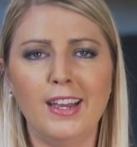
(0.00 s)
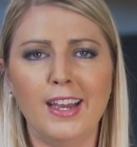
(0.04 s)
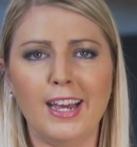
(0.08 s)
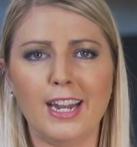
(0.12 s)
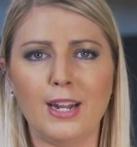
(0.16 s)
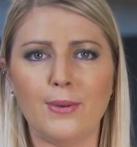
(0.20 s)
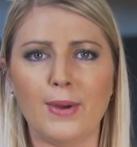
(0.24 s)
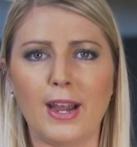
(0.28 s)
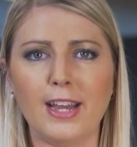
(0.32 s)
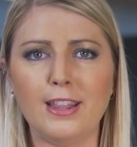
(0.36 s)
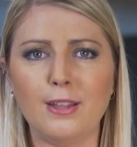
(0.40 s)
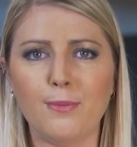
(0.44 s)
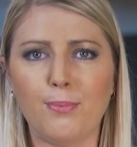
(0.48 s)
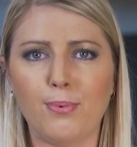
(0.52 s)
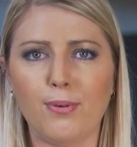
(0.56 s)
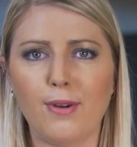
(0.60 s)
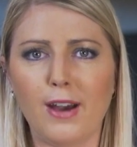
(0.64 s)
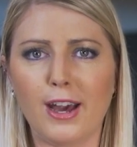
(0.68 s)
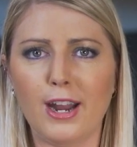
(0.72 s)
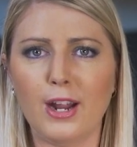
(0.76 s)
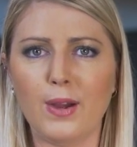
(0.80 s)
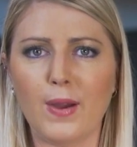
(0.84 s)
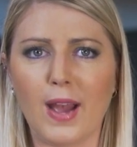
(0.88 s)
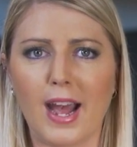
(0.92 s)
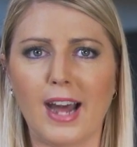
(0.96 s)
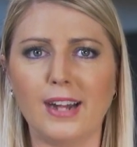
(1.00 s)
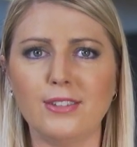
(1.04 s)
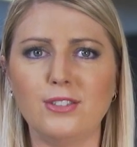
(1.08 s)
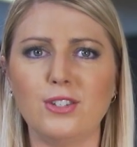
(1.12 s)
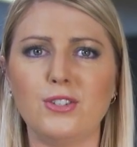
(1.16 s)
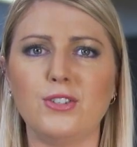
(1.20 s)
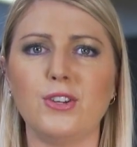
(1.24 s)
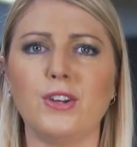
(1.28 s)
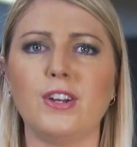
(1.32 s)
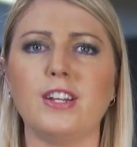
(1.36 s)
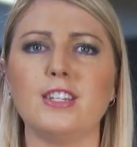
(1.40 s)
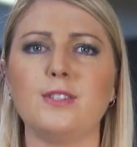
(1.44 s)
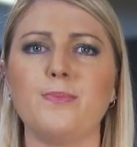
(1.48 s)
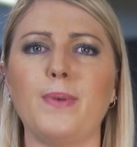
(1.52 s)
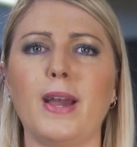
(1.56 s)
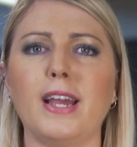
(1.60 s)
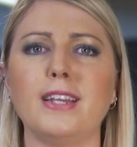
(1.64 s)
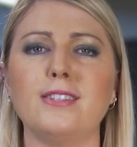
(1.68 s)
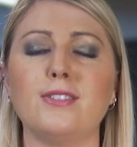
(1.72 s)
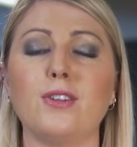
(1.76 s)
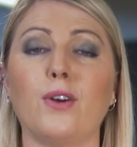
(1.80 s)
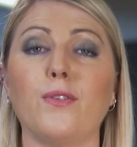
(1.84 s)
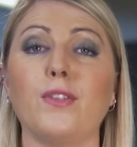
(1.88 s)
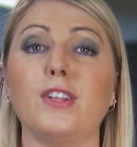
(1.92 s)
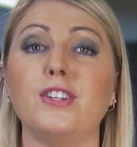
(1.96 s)
Anyway, the Prado Altitude is
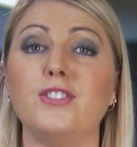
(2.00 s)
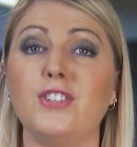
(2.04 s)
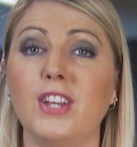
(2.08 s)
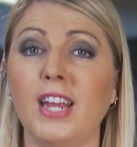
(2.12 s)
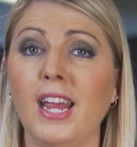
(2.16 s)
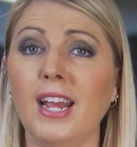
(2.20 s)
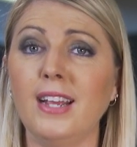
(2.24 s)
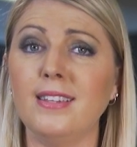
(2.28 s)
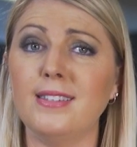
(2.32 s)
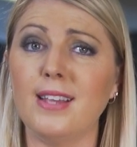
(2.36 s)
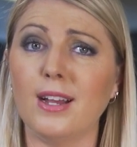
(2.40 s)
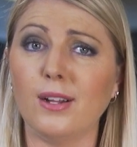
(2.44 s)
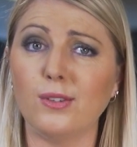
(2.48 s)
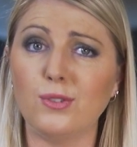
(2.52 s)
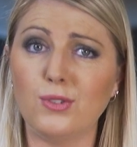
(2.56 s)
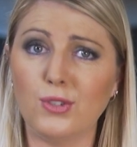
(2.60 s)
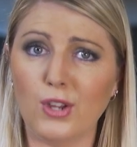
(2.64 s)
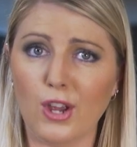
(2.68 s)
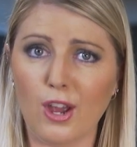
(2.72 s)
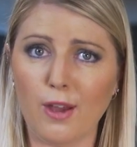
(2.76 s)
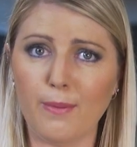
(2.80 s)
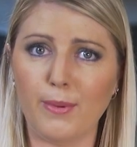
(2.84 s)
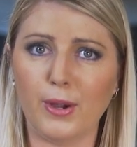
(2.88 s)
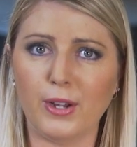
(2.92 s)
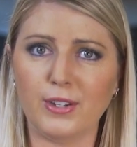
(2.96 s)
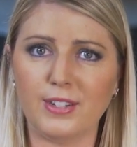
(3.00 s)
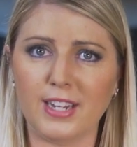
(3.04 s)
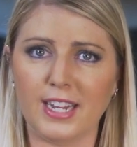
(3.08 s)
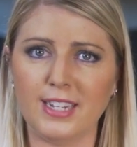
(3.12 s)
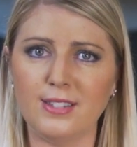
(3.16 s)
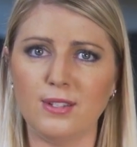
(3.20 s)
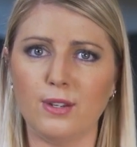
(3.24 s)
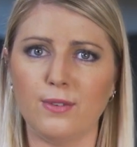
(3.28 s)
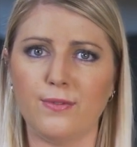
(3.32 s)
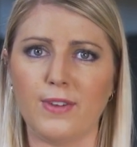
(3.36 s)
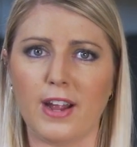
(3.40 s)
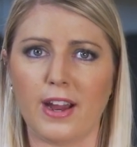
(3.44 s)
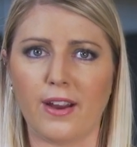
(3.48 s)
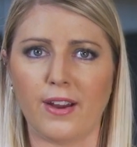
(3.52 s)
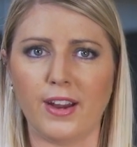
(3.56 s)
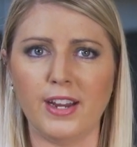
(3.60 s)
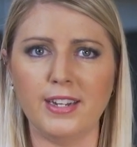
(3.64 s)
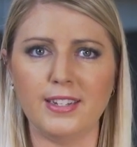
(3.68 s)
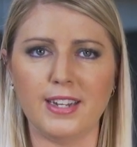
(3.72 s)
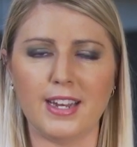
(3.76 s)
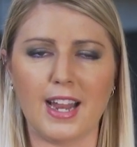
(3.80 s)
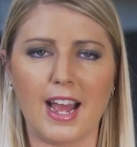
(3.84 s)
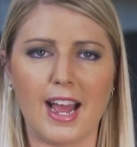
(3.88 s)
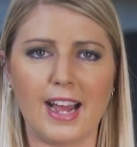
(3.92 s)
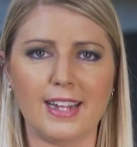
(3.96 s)
based on the GXL Turbo Diesel
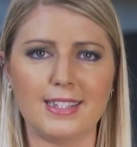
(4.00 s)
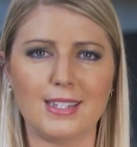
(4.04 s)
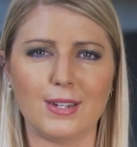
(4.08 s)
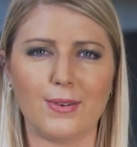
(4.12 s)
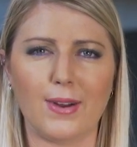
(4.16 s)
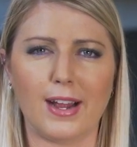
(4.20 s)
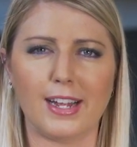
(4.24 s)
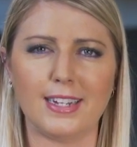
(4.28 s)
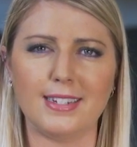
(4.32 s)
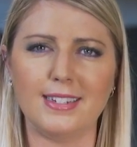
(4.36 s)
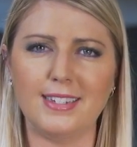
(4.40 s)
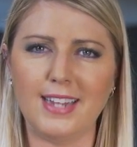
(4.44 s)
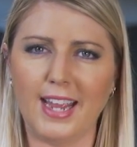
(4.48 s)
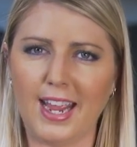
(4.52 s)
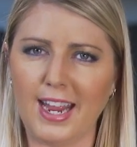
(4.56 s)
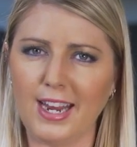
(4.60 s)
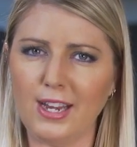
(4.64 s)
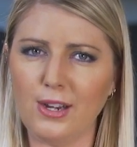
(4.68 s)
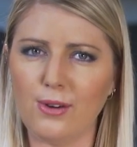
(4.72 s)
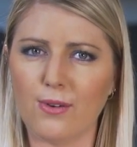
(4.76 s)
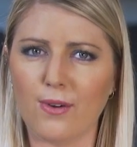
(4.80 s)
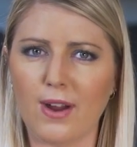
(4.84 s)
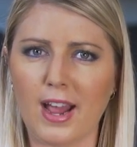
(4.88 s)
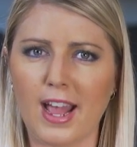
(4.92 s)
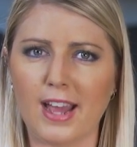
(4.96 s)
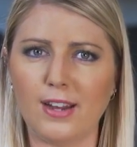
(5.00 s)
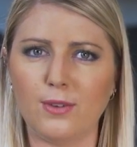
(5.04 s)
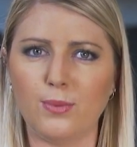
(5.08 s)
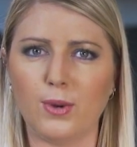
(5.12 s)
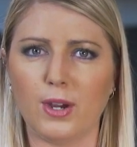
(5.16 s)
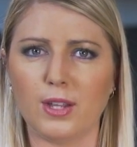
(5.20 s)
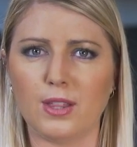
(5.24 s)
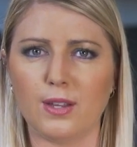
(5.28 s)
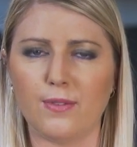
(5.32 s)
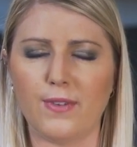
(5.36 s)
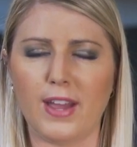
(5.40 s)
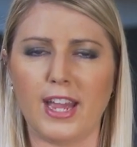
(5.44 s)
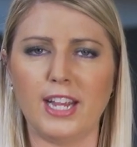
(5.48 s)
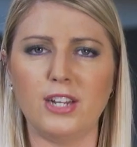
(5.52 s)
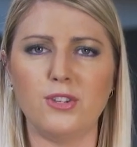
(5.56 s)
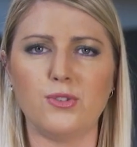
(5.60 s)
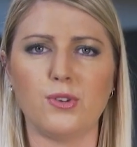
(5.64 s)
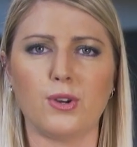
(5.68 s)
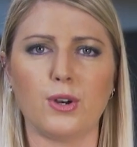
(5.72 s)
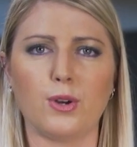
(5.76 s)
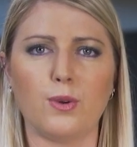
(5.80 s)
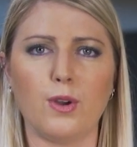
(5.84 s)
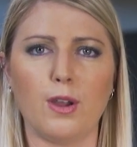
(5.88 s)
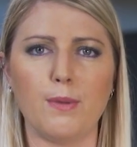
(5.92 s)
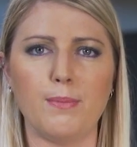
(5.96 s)
variant and adds around 10 grand worth of
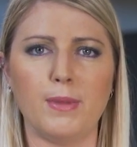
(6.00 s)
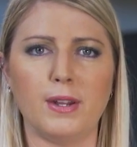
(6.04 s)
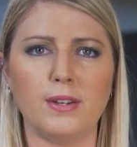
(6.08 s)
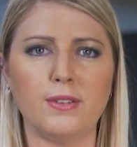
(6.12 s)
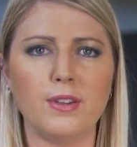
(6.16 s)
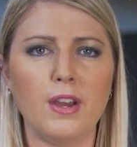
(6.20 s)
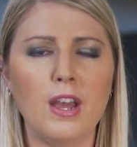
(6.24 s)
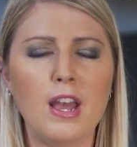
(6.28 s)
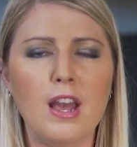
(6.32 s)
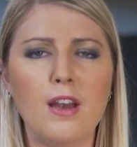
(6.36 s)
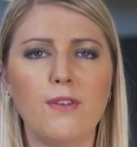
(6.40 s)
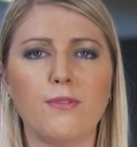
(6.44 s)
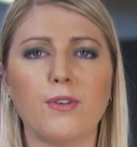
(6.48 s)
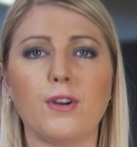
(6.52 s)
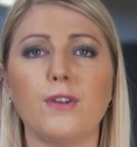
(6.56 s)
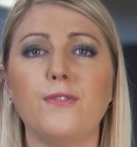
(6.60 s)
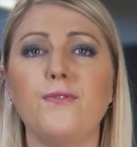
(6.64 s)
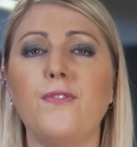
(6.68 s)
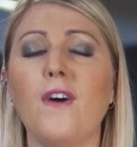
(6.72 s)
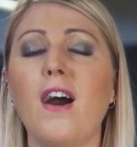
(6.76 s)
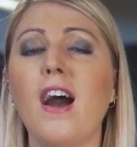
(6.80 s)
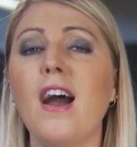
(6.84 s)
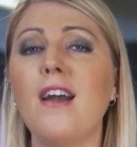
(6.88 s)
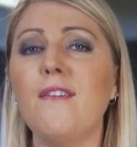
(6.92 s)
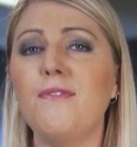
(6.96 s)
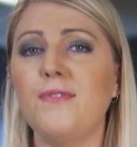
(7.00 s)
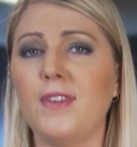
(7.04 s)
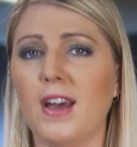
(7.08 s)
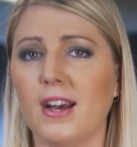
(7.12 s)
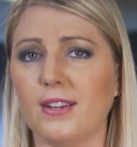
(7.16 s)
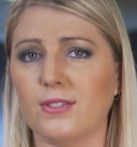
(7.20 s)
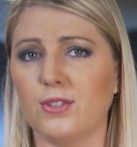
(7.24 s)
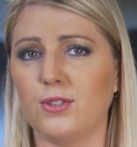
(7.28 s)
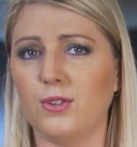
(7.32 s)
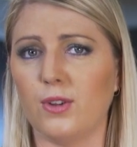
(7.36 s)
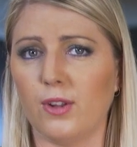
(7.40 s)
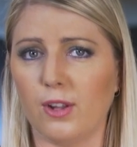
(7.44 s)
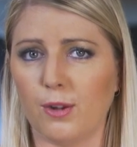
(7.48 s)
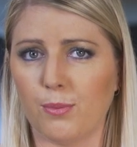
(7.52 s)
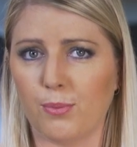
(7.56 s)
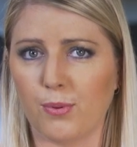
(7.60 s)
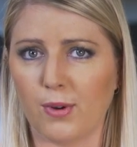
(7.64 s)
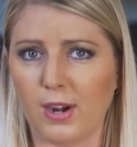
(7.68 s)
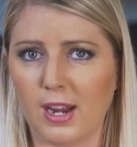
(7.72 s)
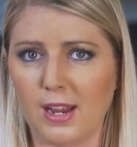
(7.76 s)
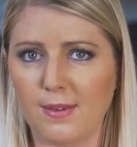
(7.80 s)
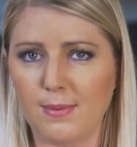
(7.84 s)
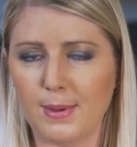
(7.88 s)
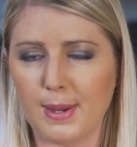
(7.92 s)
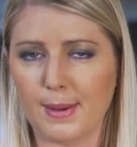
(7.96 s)
extra equipment for a $5,000
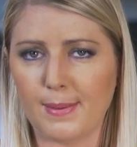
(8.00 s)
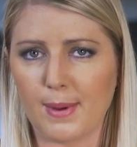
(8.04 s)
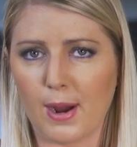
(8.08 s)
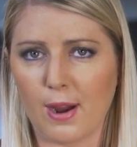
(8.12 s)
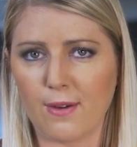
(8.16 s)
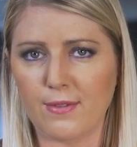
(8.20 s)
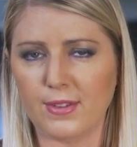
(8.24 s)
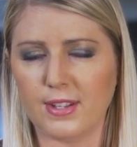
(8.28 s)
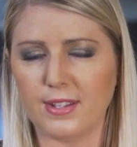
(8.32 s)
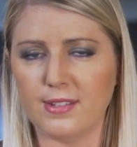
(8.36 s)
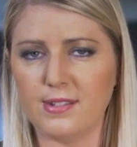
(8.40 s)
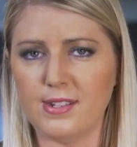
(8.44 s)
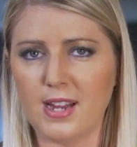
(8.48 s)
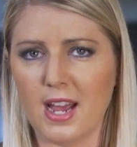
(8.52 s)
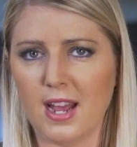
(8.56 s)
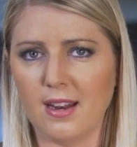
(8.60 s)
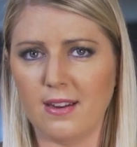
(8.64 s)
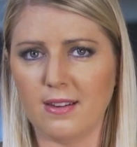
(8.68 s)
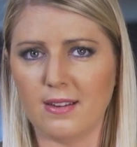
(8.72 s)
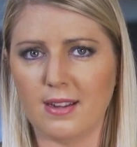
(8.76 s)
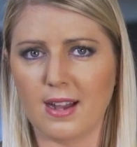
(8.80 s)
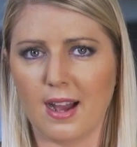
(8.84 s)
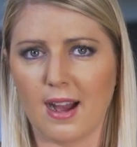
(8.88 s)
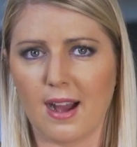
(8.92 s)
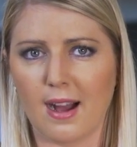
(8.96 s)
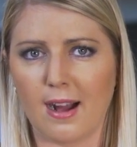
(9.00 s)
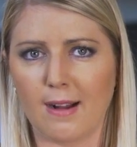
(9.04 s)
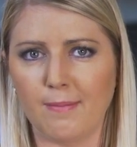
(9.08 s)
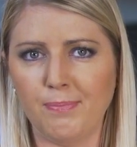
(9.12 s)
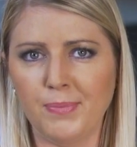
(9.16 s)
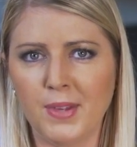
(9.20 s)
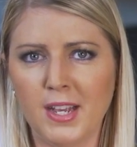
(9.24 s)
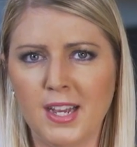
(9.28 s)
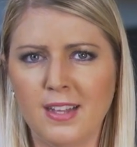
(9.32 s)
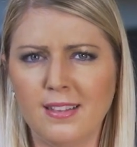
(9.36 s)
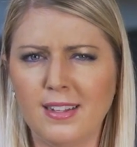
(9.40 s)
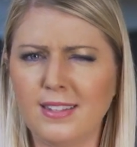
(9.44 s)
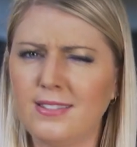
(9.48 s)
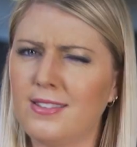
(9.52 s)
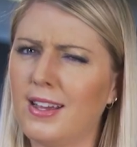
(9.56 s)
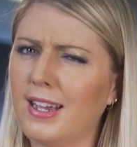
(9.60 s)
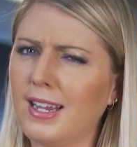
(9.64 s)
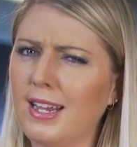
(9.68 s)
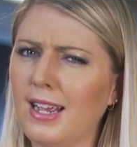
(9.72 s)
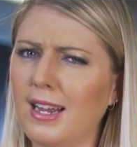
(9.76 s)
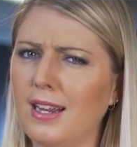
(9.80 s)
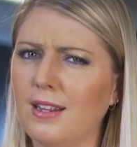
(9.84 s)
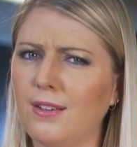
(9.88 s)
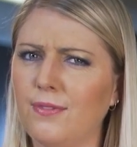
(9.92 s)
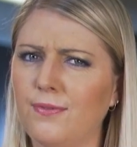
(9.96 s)
premium over the standard car. That's
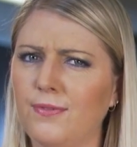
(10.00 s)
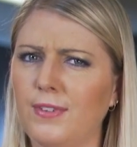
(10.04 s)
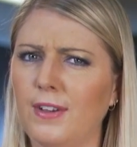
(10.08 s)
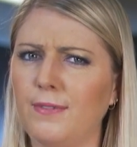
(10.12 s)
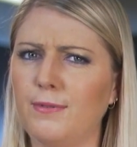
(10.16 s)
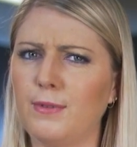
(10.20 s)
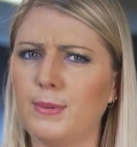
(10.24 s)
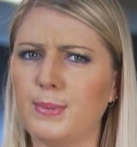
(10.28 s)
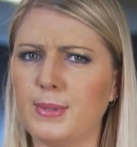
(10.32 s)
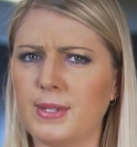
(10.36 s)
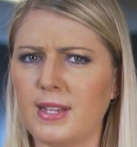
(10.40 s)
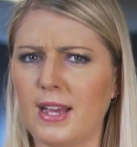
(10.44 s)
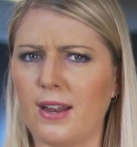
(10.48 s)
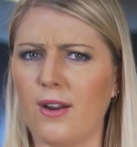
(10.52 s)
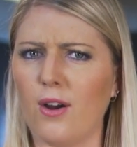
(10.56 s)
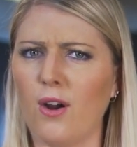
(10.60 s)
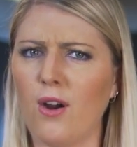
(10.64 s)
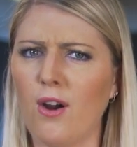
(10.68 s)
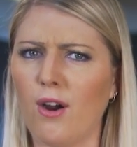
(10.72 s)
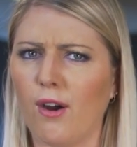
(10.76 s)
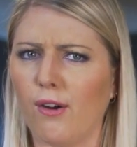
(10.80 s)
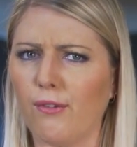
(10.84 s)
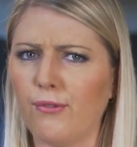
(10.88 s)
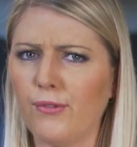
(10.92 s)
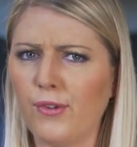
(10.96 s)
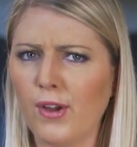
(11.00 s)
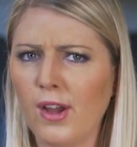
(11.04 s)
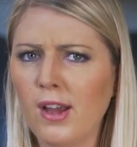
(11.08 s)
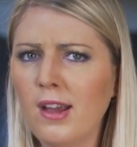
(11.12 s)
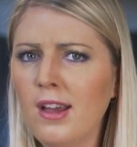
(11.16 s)
like getting 50% off.